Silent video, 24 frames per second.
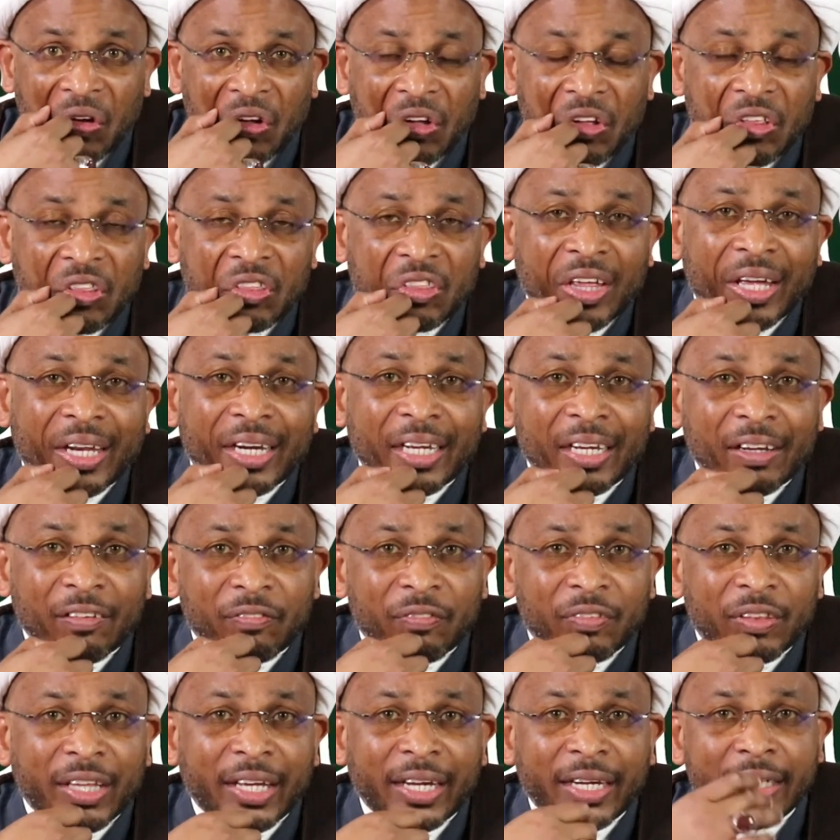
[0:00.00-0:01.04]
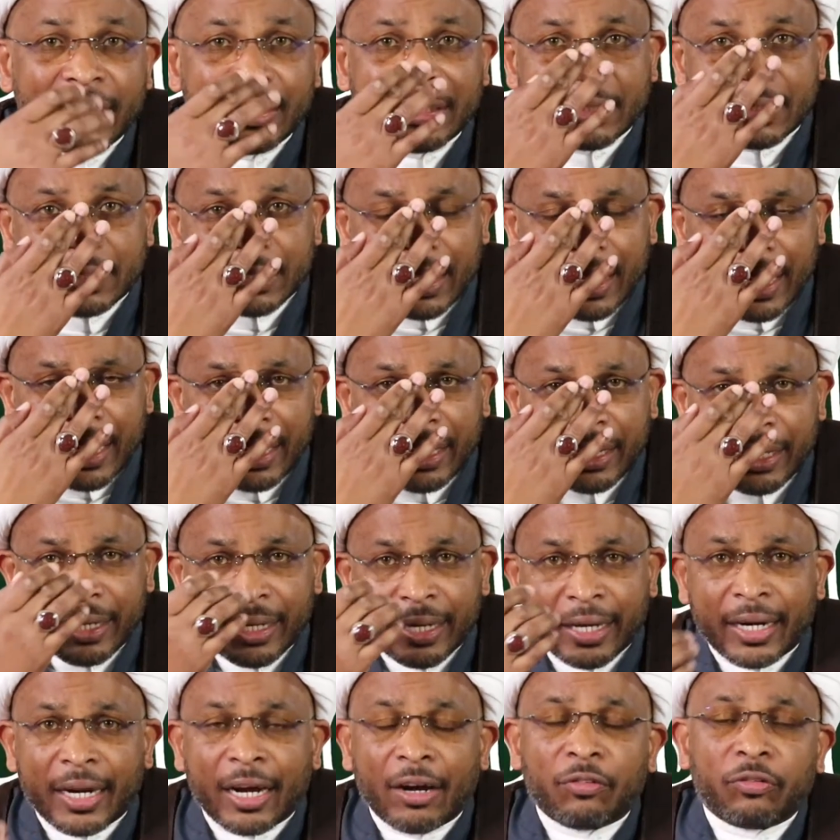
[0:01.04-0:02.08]
that if they say
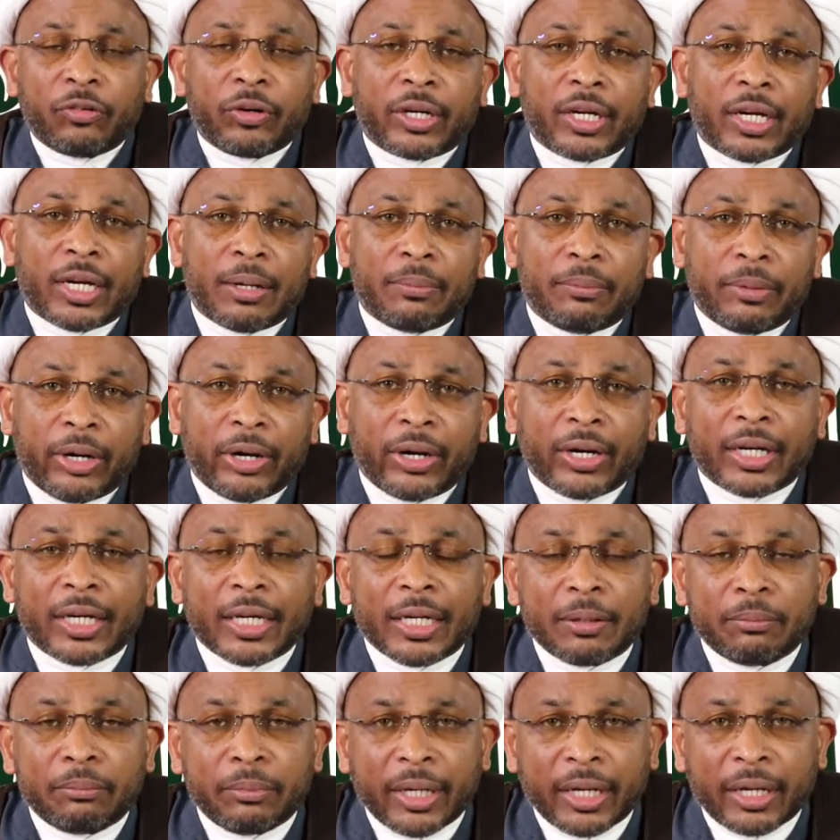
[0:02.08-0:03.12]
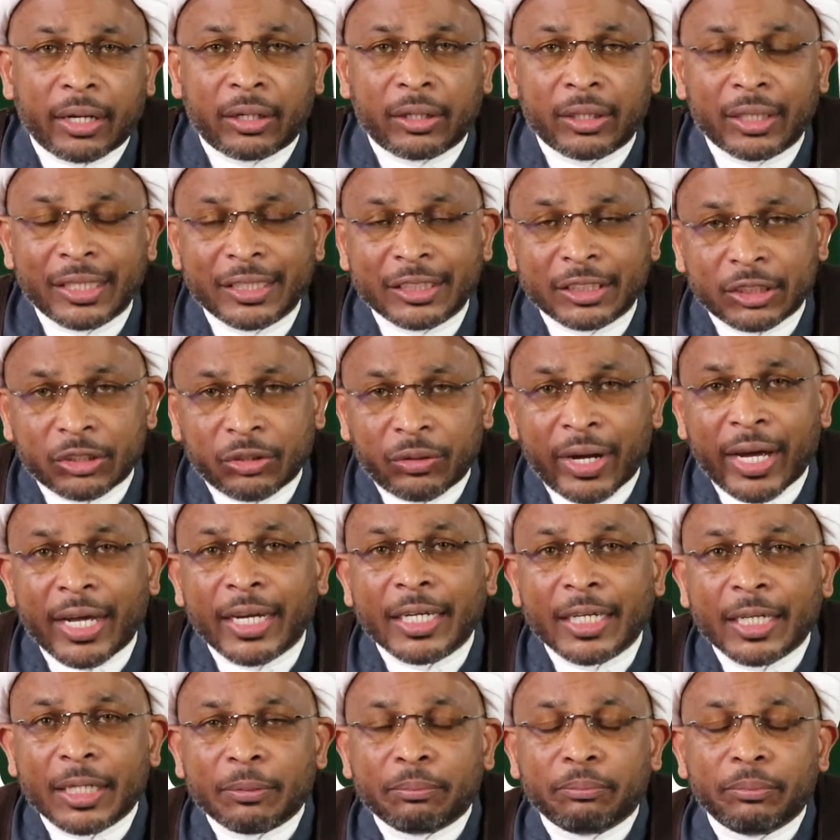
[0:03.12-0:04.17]
an African American male is
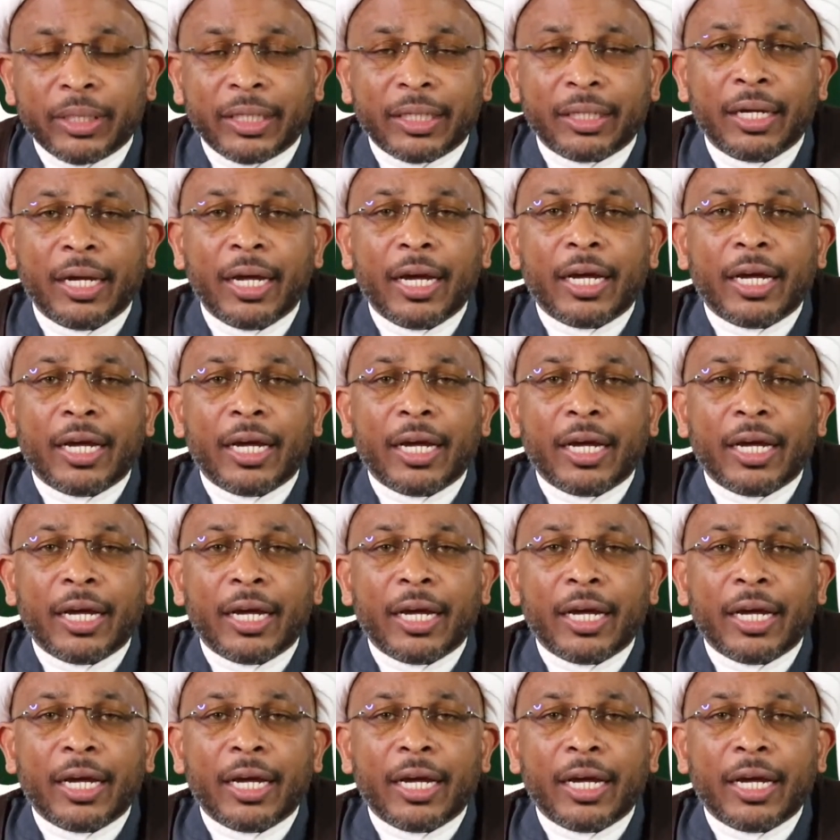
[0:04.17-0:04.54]
threatening me,